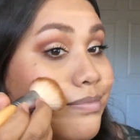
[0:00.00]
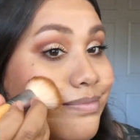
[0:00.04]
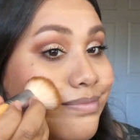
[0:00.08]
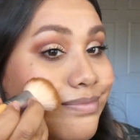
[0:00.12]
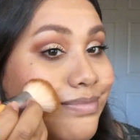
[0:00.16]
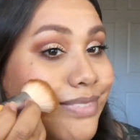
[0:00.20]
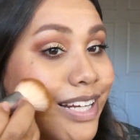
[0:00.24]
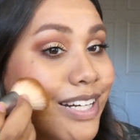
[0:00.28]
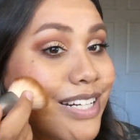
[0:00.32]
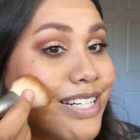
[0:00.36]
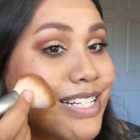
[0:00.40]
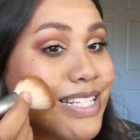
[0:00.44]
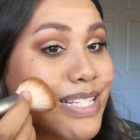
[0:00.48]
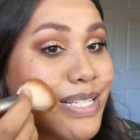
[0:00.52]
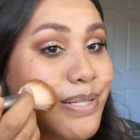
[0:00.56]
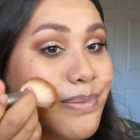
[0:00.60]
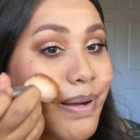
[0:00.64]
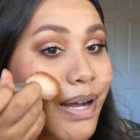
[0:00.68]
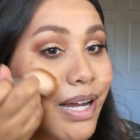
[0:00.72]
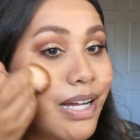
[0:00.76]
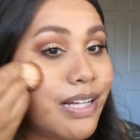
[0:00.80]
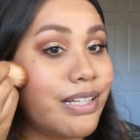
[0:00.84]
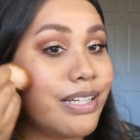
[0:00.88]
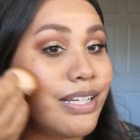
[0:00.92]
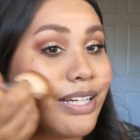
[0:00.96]
And just
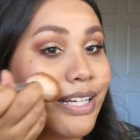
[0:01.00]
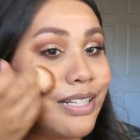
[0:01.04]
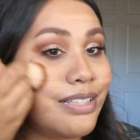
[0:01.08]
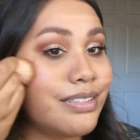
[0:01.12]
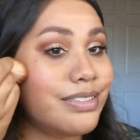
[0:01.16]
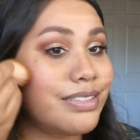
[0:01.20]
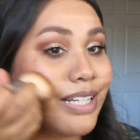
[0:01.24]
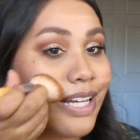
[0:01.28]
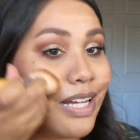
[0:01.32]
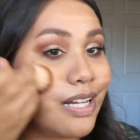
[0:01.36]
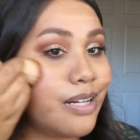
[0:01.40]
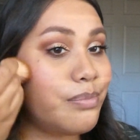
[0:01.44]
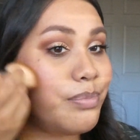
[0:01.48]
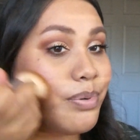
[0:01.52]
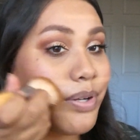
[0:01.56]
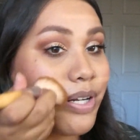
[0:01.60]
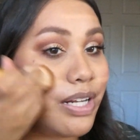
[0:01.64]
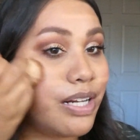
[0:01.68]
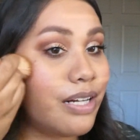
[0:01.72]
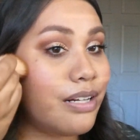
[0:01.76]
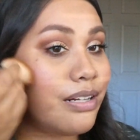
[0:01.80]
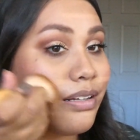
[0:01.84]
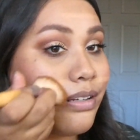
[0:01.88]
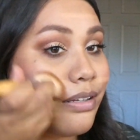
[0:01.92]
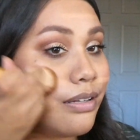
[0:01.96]
smiling and
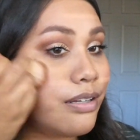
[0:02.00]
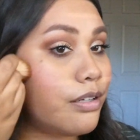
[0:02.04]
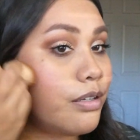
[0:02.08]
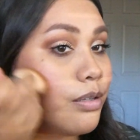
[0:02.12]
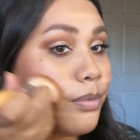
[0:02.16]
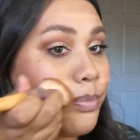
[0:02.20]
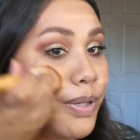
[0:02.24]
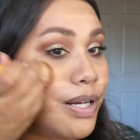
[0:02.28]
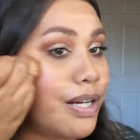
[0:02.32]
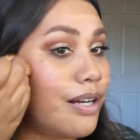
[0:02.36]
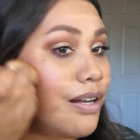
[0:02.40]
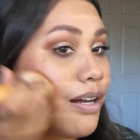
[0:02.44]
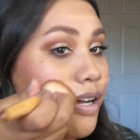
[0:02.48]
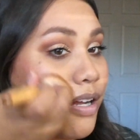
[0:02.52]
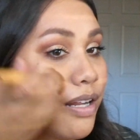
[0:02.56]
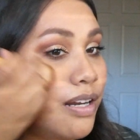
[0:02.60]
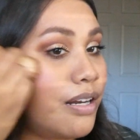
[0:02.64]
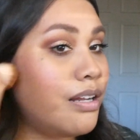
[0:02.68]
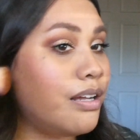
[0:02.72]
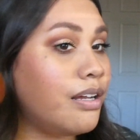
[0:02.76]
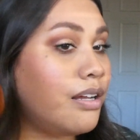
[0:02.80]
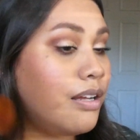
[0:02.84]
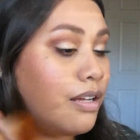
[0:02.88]
putting a little bit on.